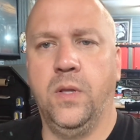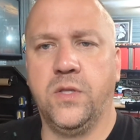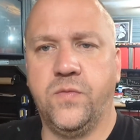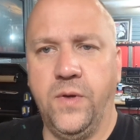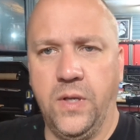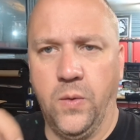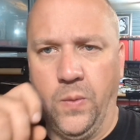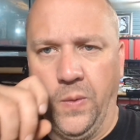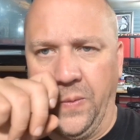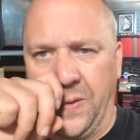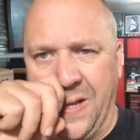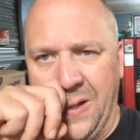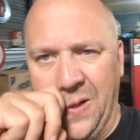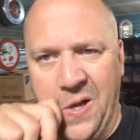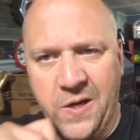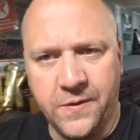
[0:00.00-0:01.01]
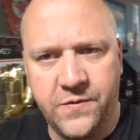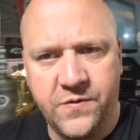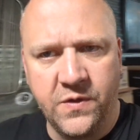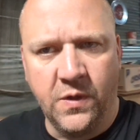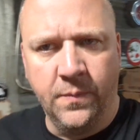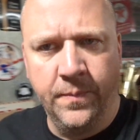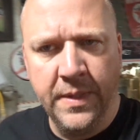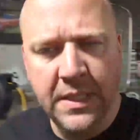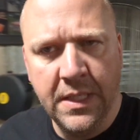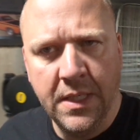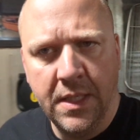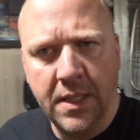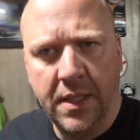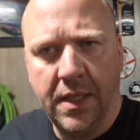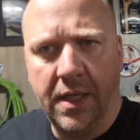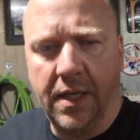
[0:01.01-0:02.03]
this video went kind of long, so
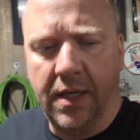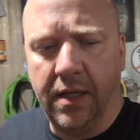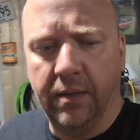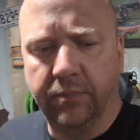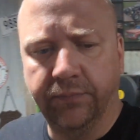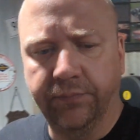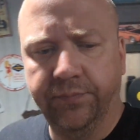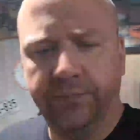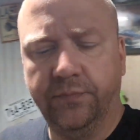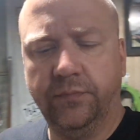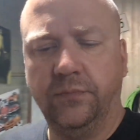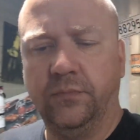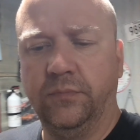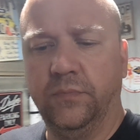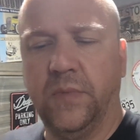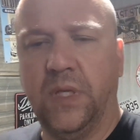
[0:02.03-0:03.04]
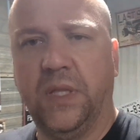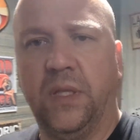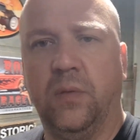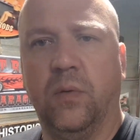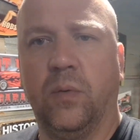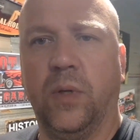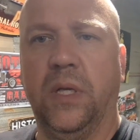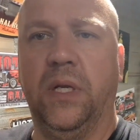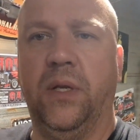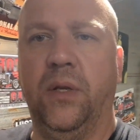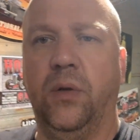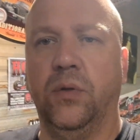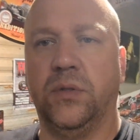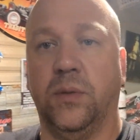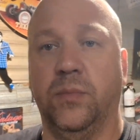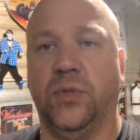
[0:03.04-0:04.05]
I think what we're gonna
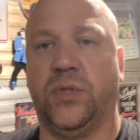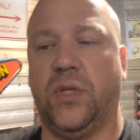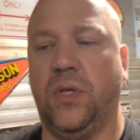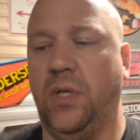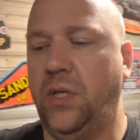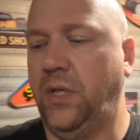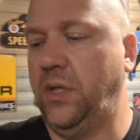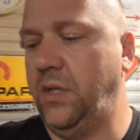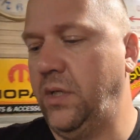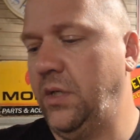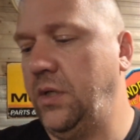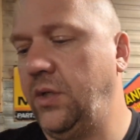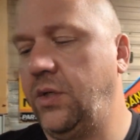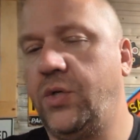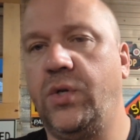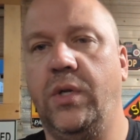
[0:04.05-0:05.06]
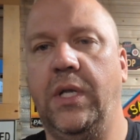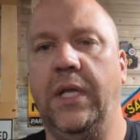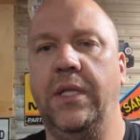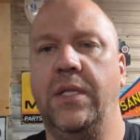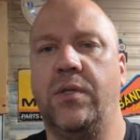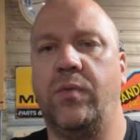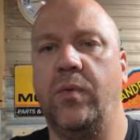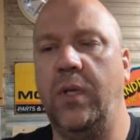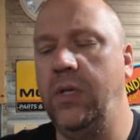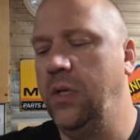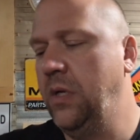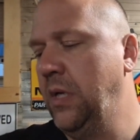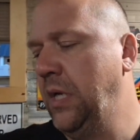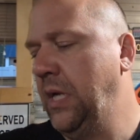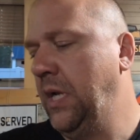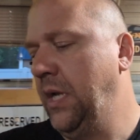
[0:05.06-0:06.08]
do is I'm just gonna end this one,
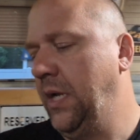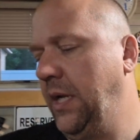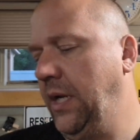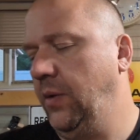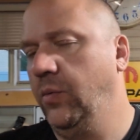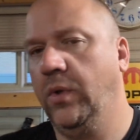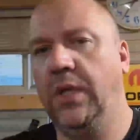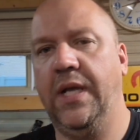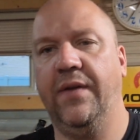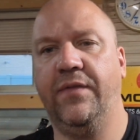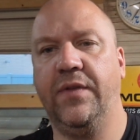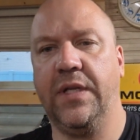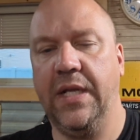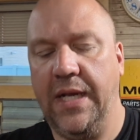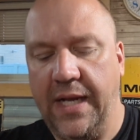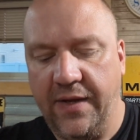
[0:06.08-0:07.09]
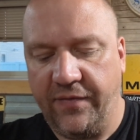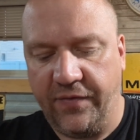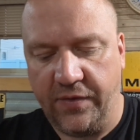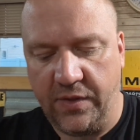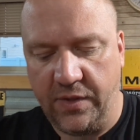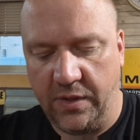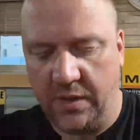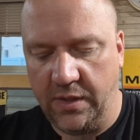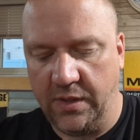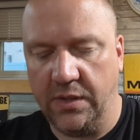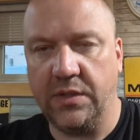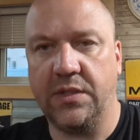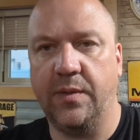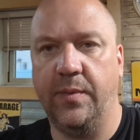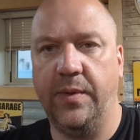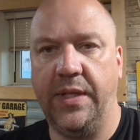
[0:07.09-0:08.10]
and we'll have to get after some of